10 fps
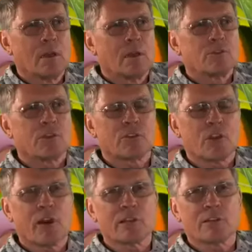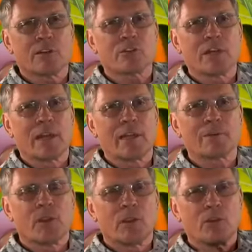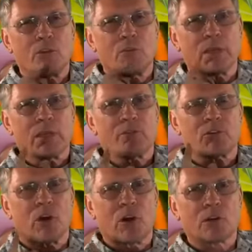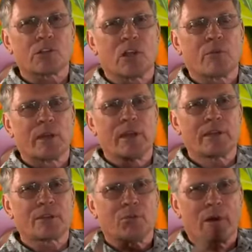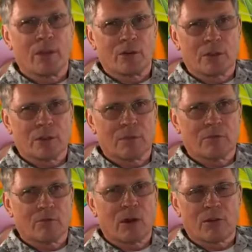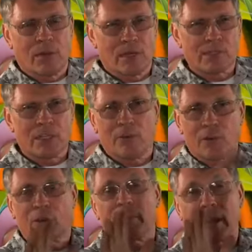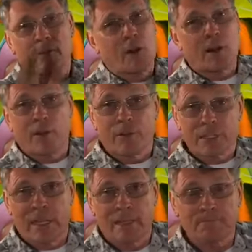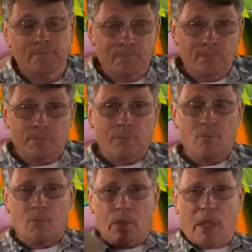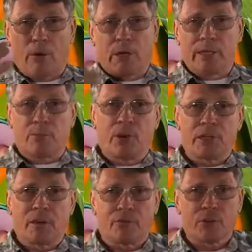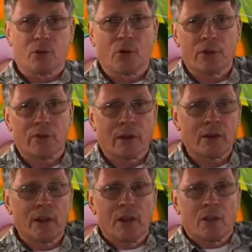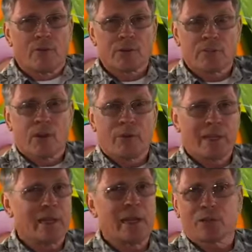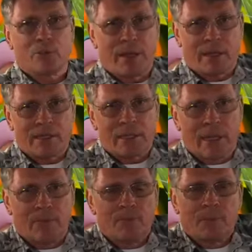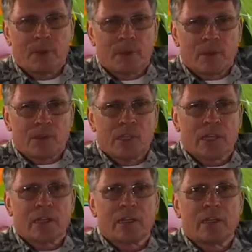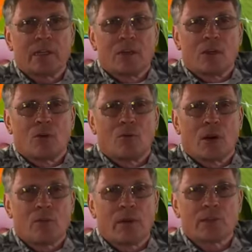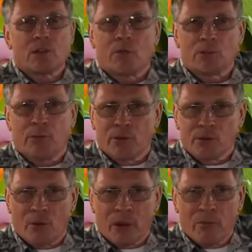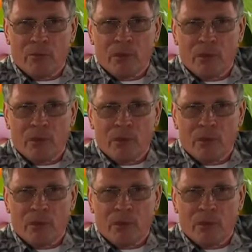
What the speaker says: just so the audience understands, you believe dogs are related to watermelons if you go back far enough in time. I would like to point out for the court, Your Honor, first of all, we cannot go back in time. Secondly, watermelons always produce watermelons.